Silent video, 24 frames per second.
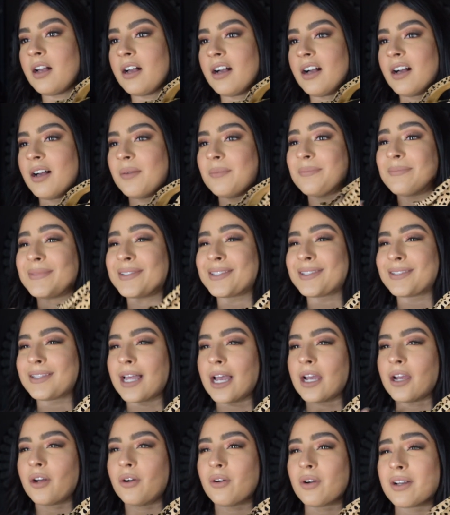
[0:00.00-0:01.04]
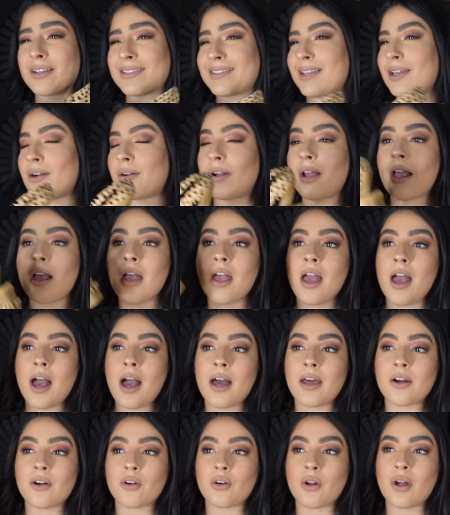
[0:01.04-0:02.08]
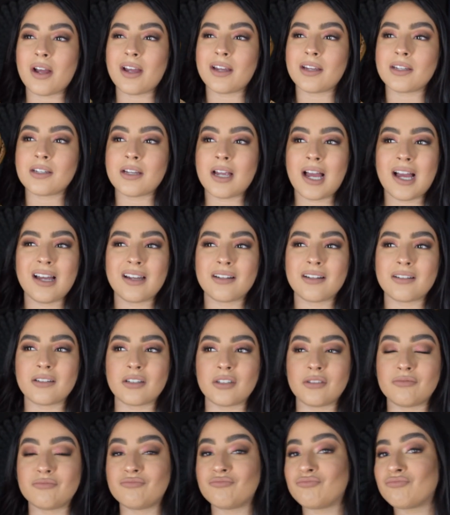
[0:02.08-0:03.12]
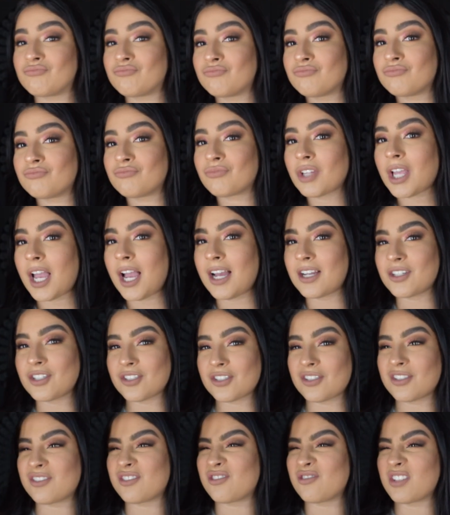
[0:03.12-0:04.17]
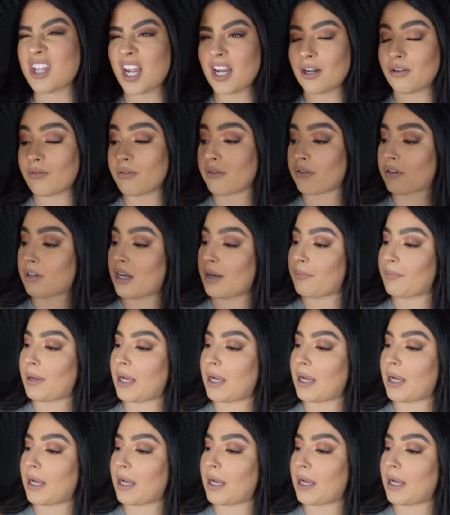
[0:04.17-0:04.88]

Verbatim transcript: um, style because I don't, I don't know, I, I don't know. I just kind of regret